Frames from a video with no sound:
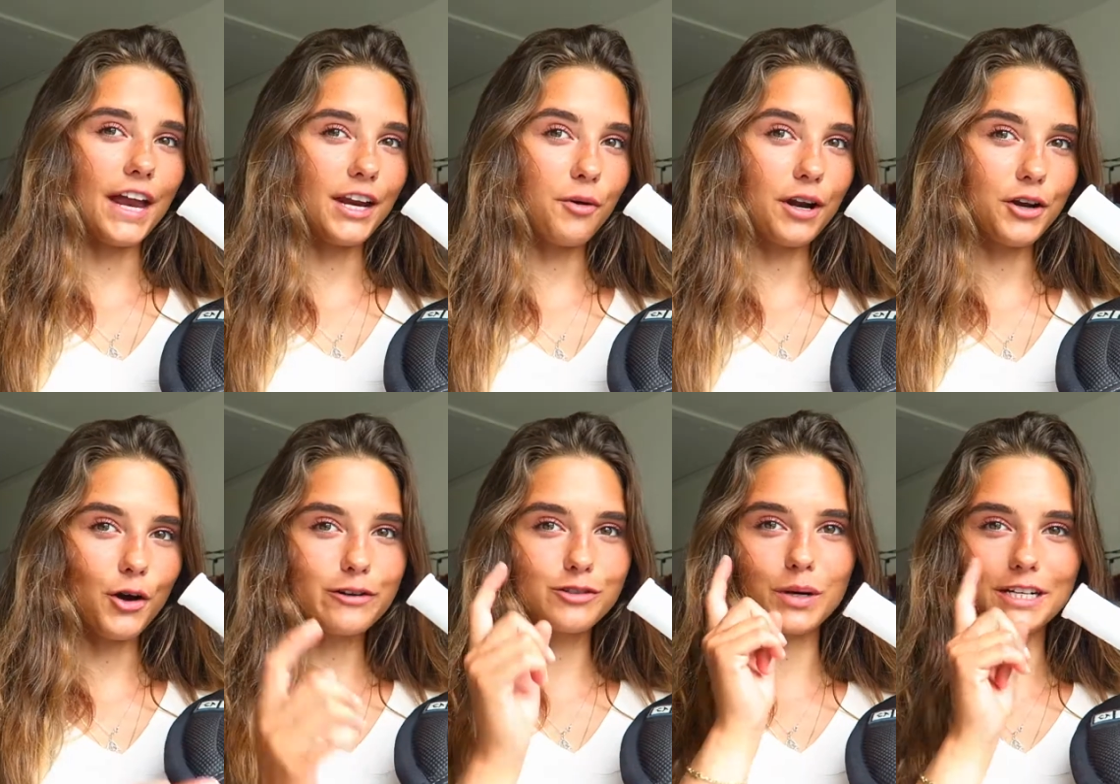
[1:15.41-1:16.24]
Anyone
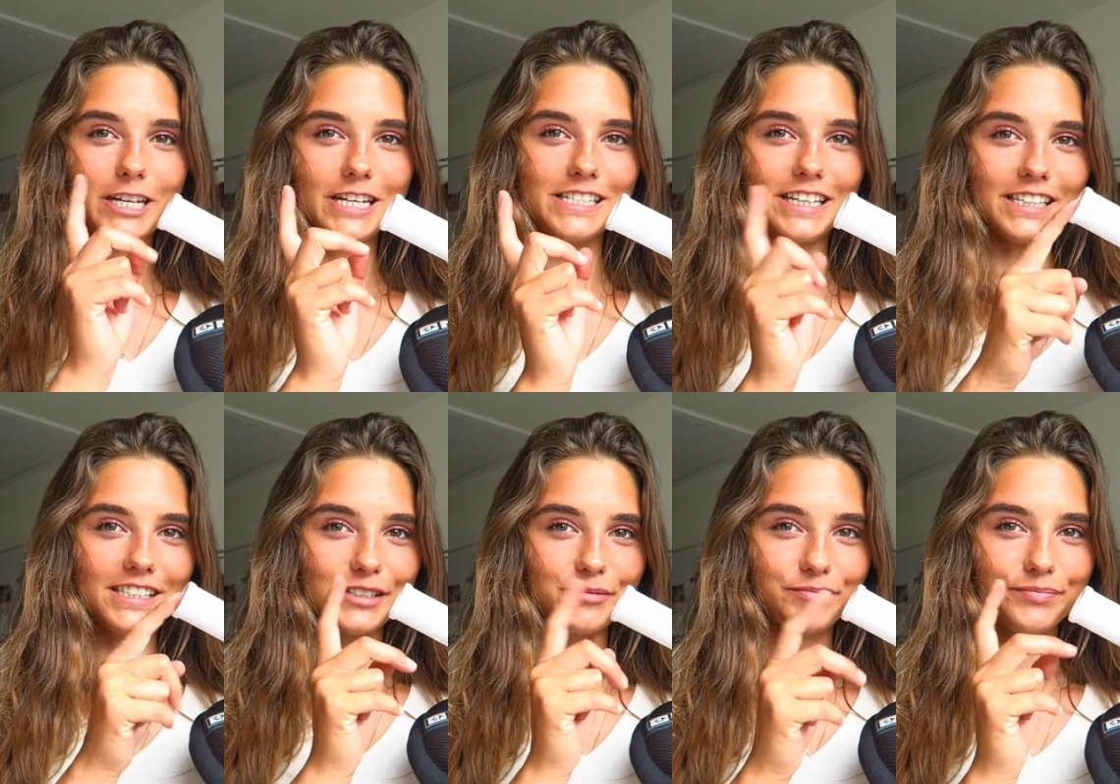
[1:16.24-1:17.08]
knows what this
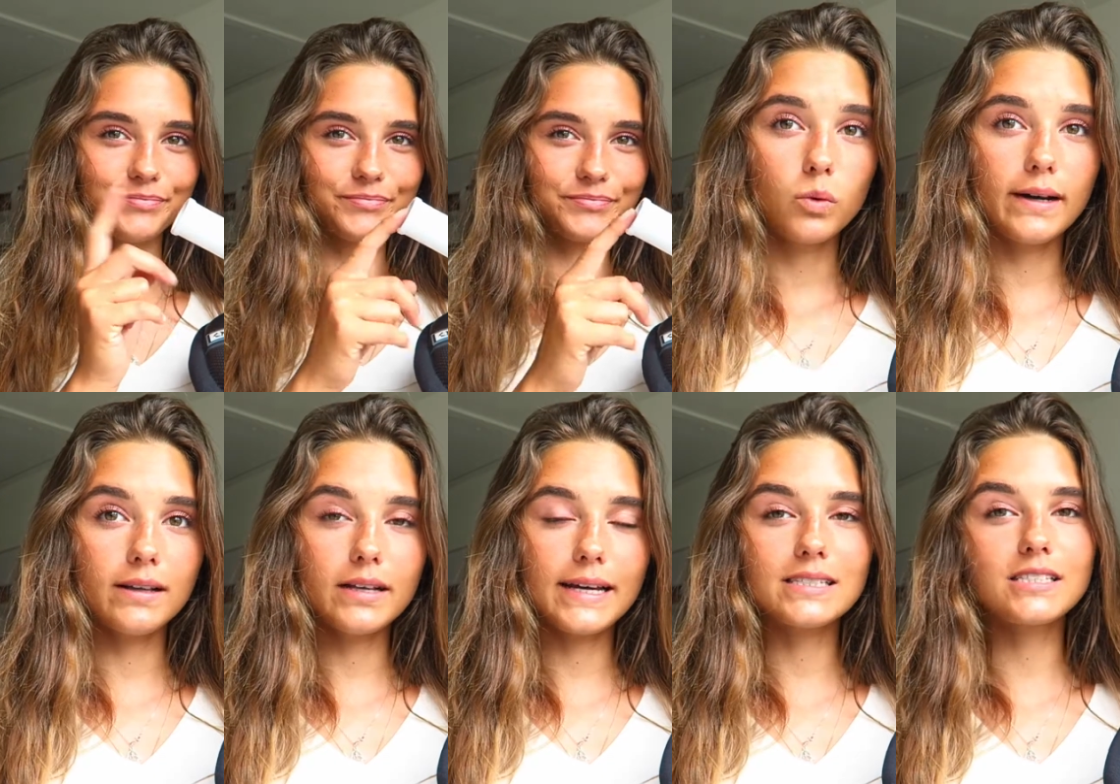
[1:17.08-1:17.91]
is?
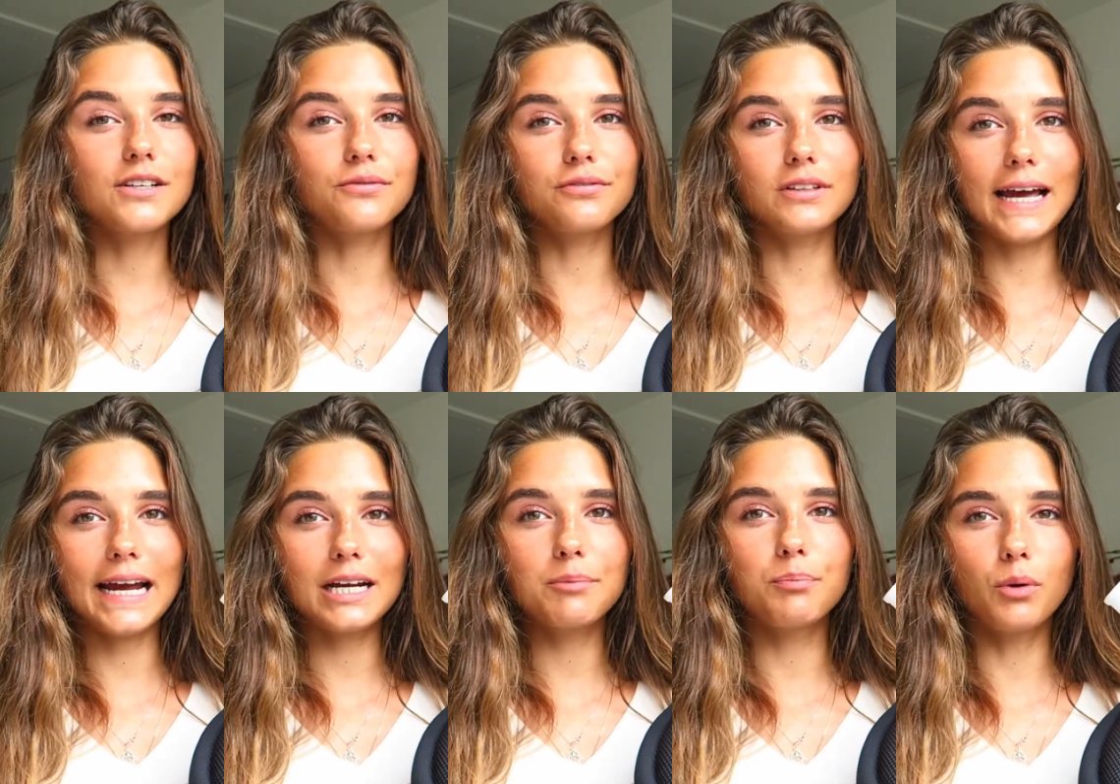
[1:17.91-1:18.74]
Well, it's a
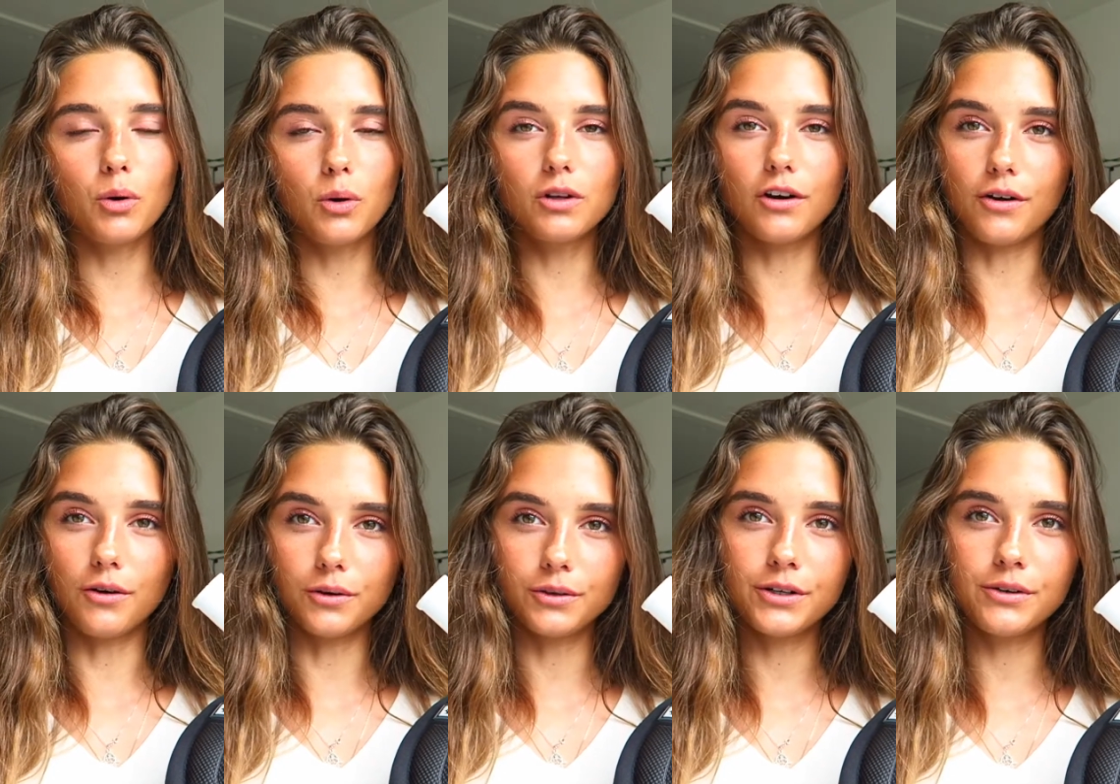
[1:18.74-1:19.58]
flag pole
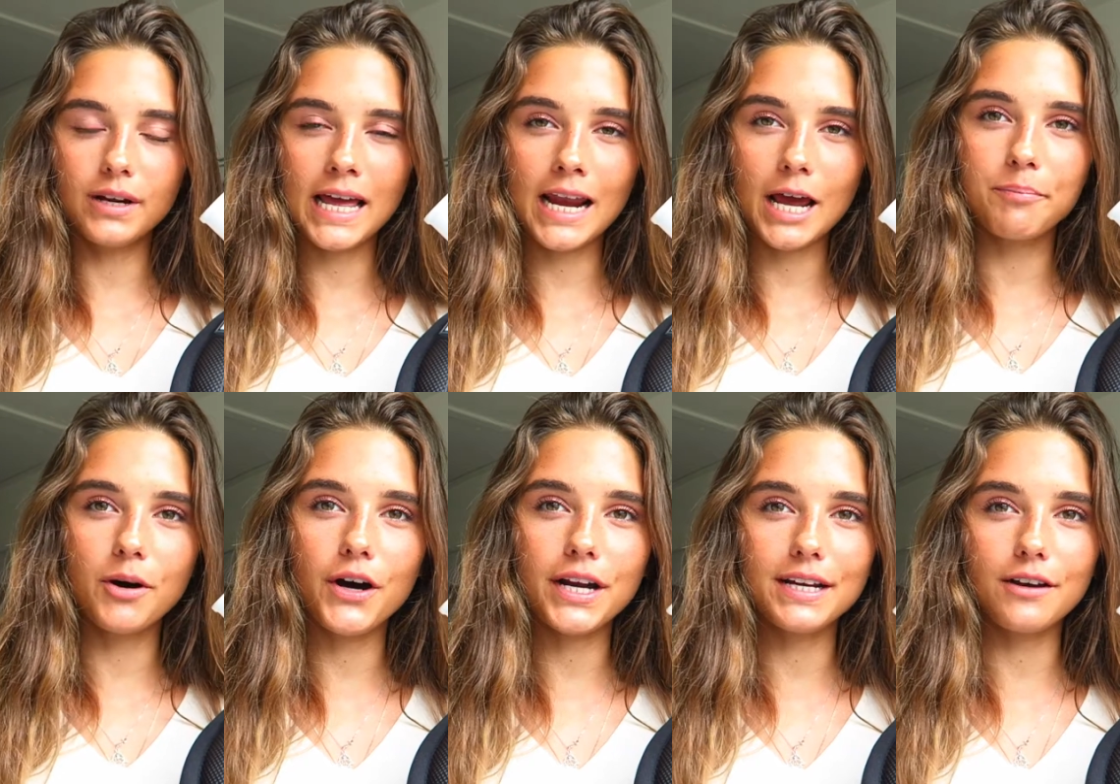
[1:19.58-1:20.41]
holder and I
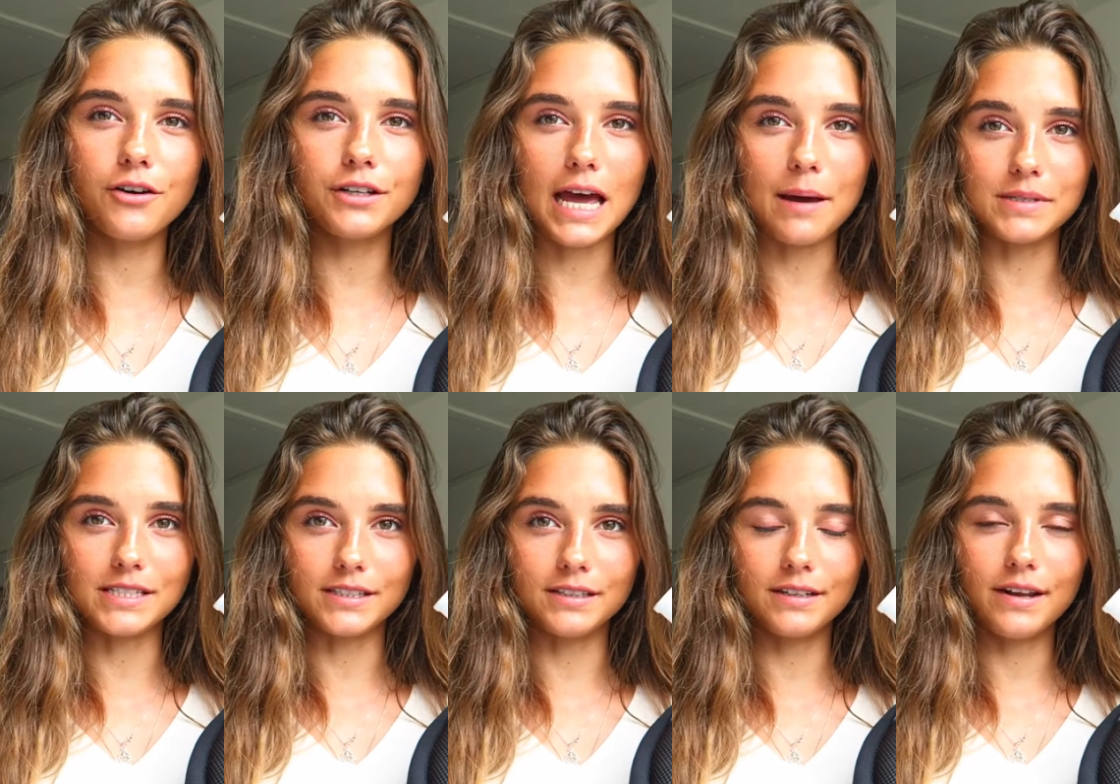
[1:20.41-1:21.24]
bought it on
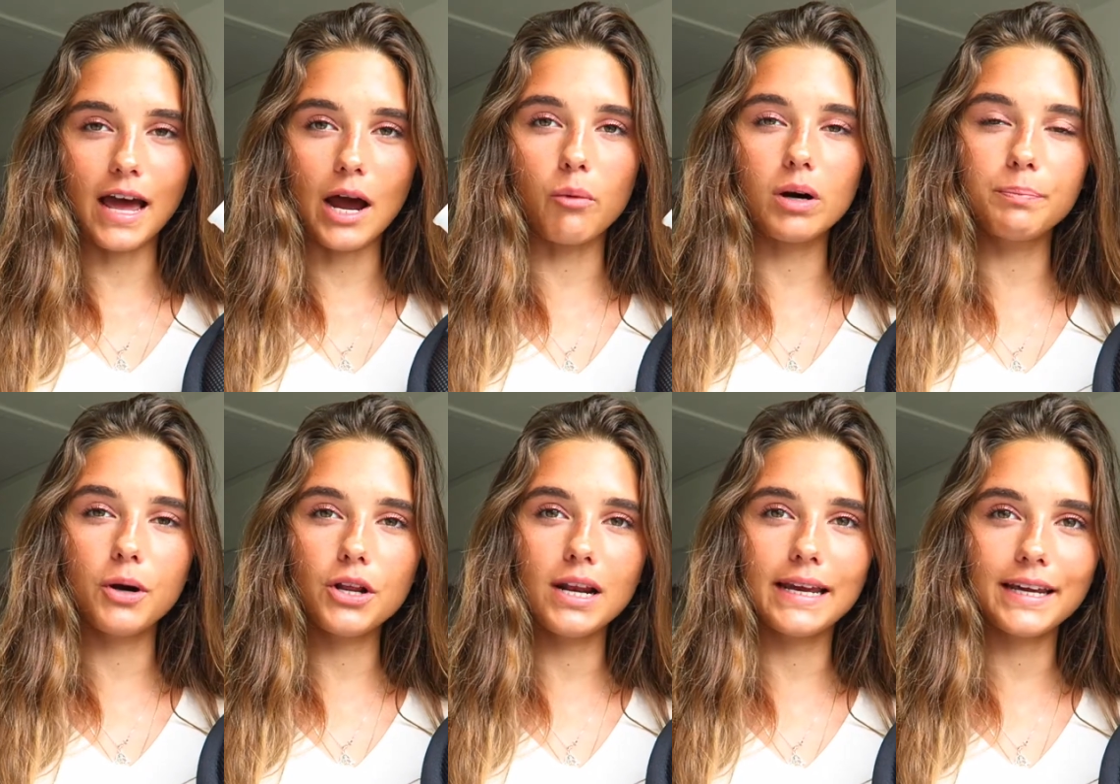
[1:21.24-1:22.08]
Amazon. I will
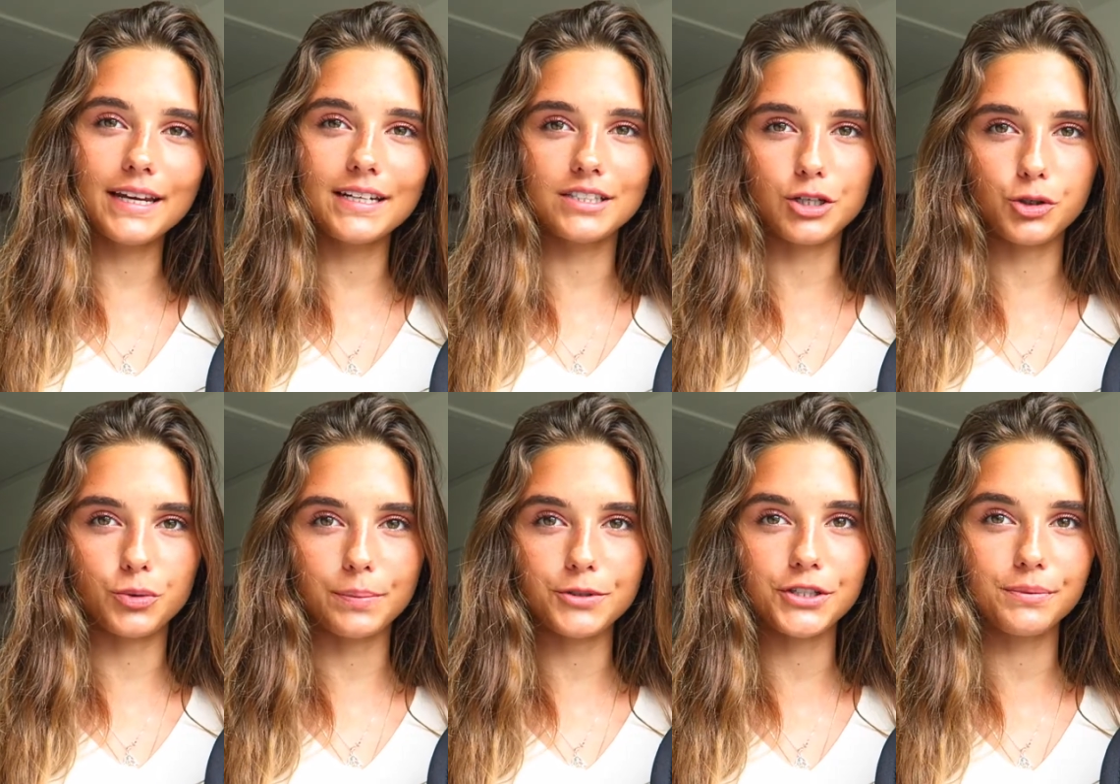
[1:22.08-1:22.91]
put a link in the
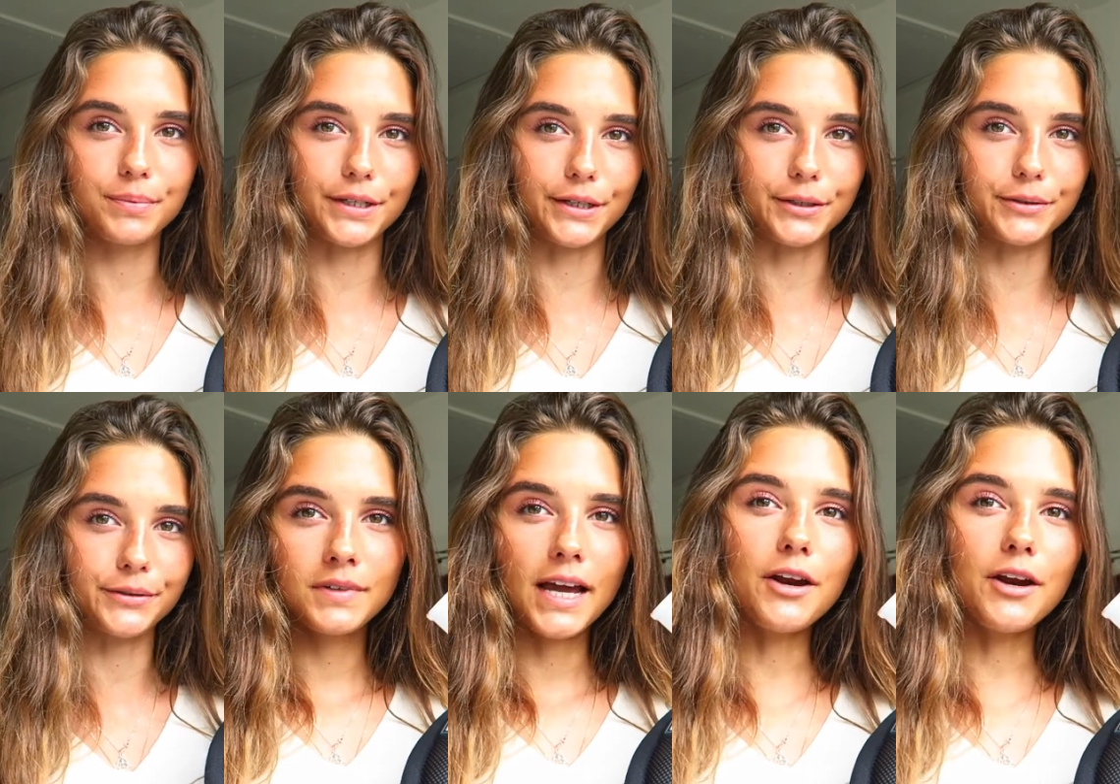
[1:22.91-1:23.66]
description below.